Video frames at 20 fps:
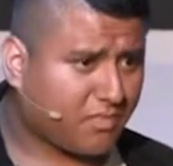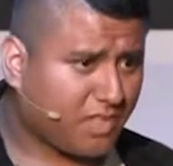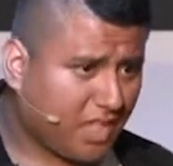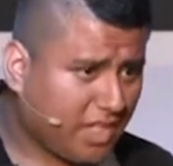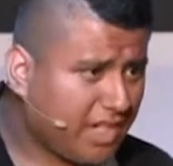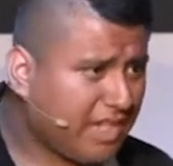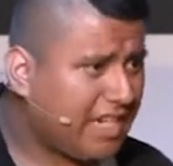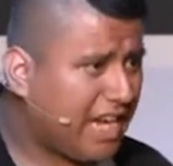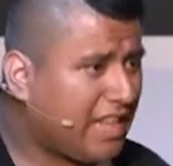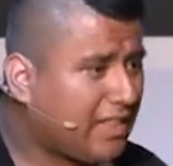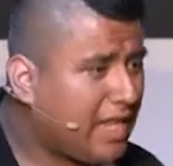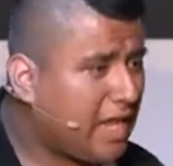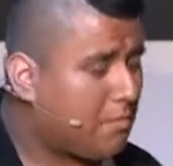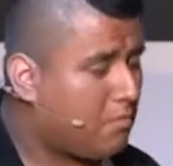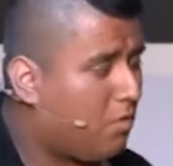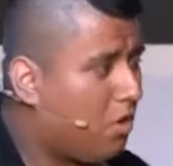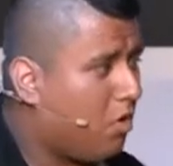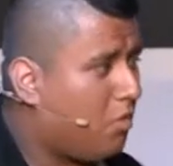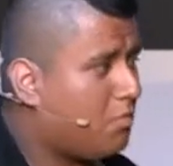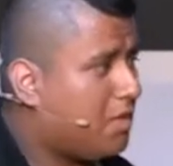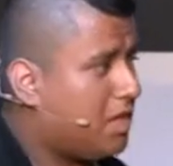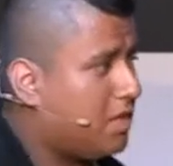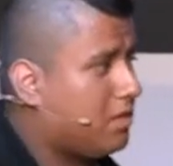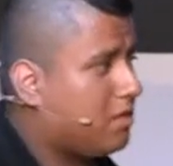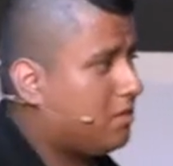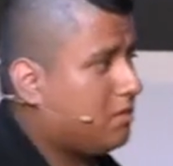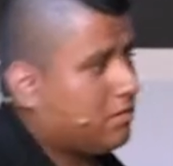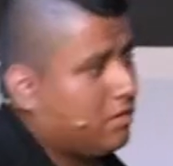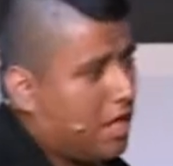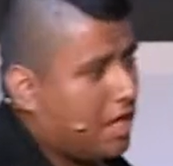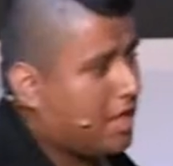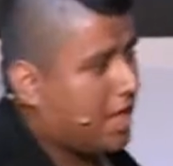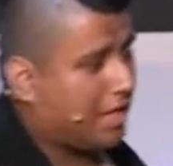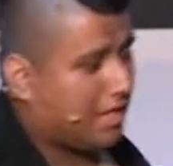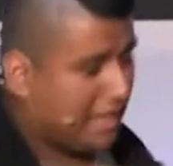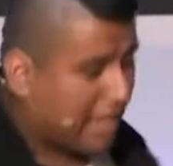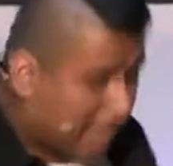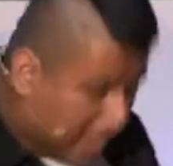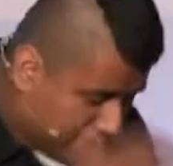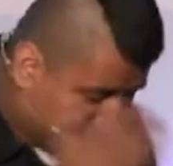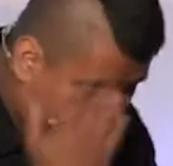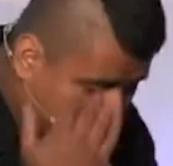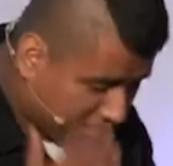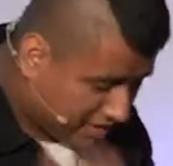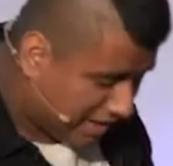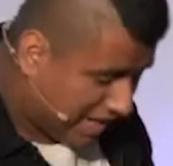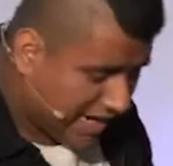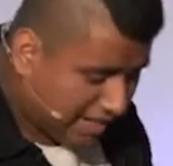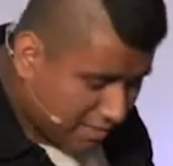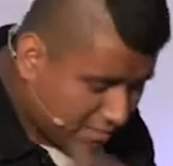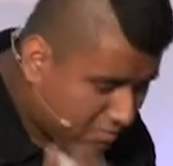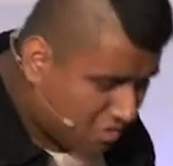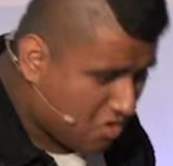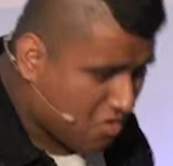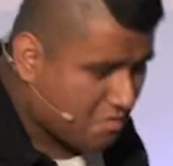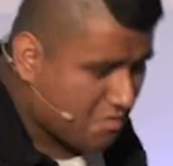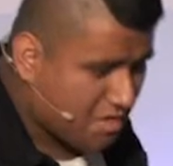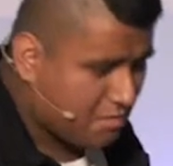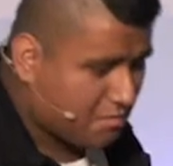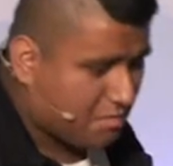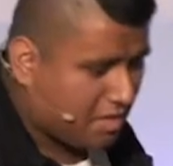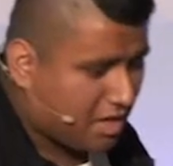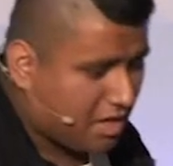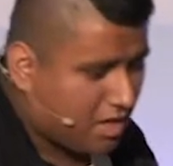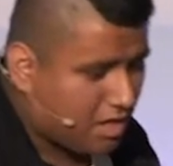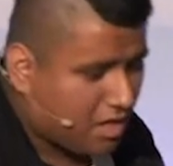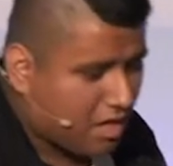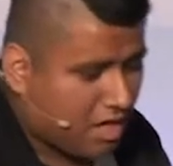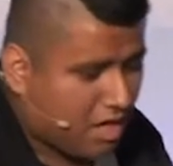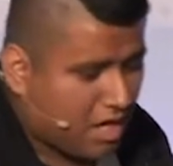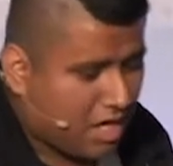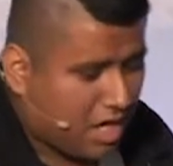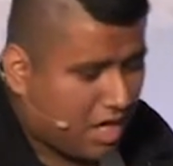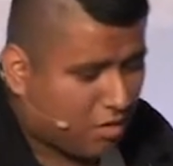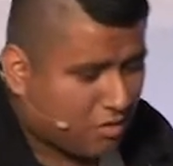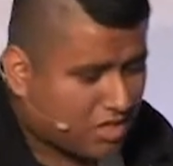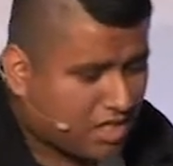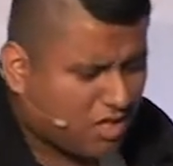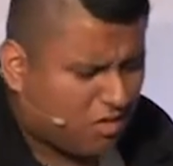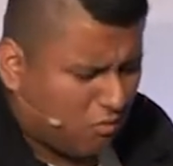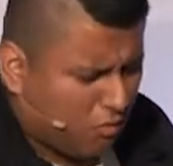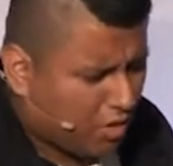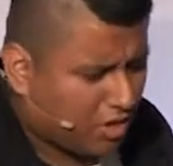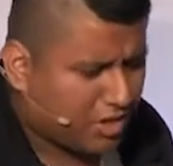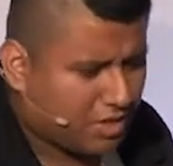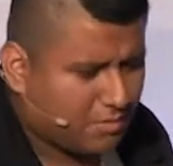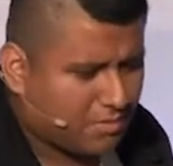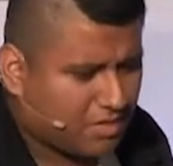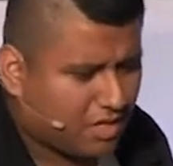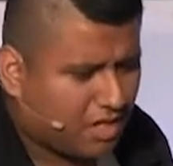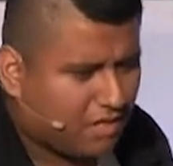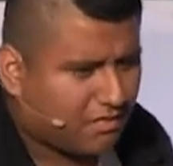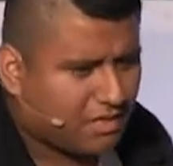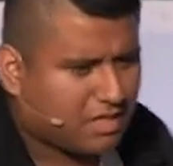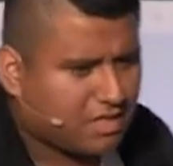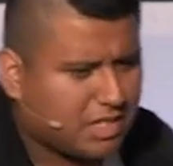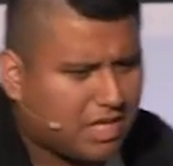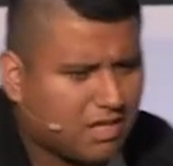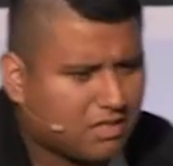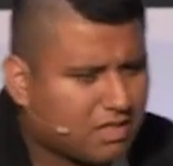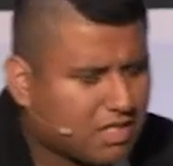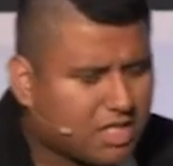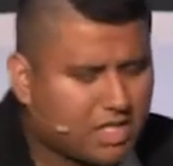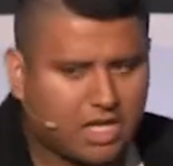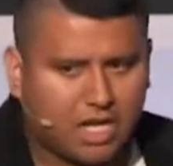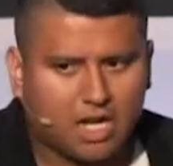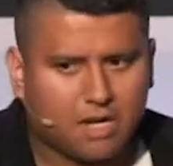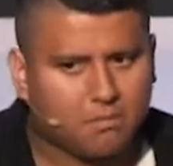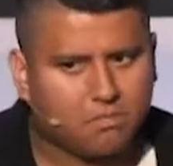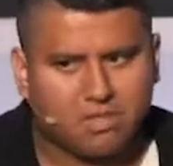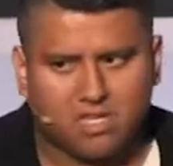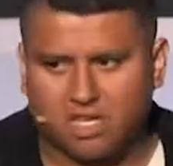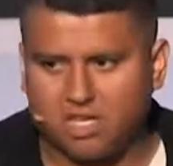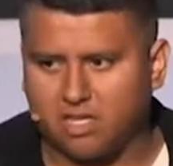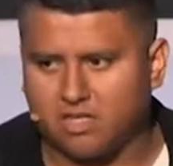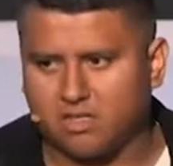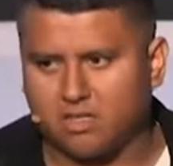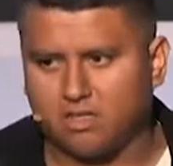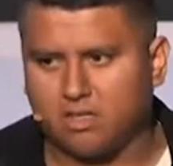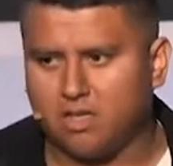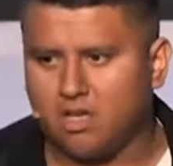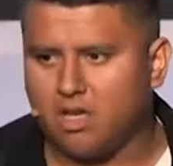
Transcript: And at that moment, not like that exact moment, but I was in a worship service, and I was like, God, please.